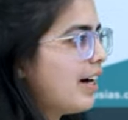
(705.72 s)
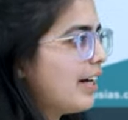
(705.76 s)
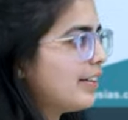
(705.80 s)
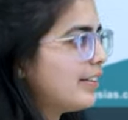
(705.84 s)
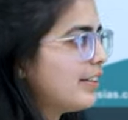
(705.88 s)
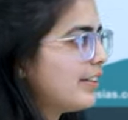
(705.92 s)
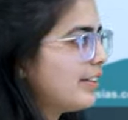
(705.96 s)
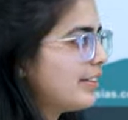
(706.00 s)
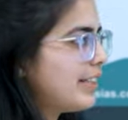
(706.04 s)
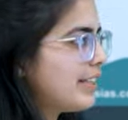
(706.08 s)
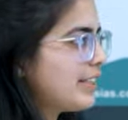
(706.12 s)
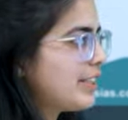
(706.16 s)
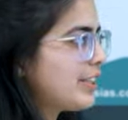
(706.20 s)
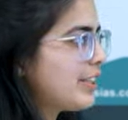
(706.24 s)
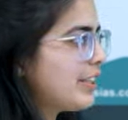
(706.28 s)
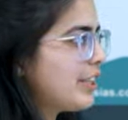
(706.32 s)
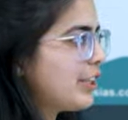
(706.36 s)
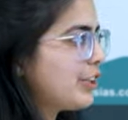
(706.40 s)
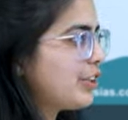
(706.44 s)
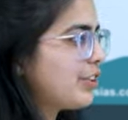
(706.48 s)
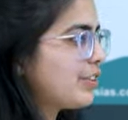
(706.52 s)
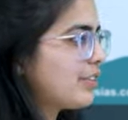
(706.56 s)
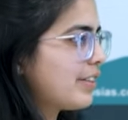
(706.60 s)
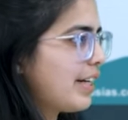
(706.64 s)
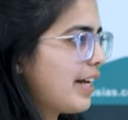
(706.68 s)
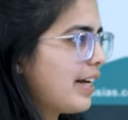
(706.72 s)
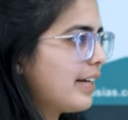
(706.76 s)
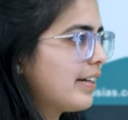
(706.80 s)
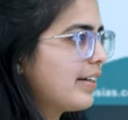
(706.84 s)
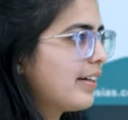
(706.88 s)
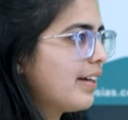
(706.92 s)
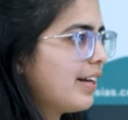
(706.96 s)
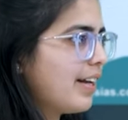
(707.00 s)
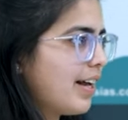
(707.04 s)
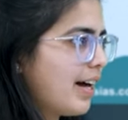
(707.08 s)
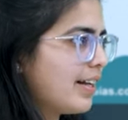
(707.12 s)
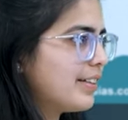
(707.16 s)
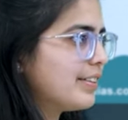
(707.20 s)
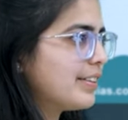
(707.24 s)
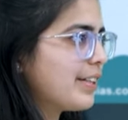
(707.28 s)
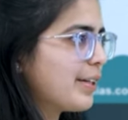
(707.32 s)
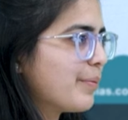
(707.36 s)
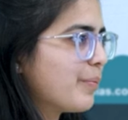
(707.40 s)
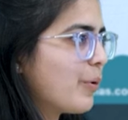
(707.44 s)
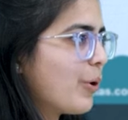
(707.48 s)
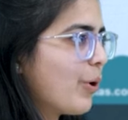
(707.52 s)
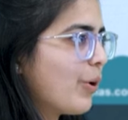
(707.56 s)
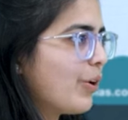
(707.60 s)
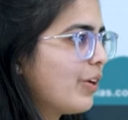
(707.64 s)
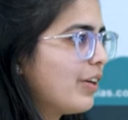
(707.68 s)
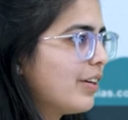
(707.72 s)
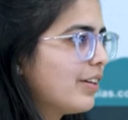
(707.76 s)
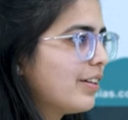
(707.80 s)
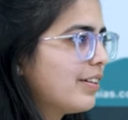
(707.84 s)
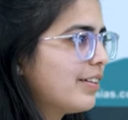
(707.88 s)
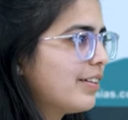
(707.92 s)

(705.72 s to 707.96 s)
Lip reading: other destinations like Elante Mall.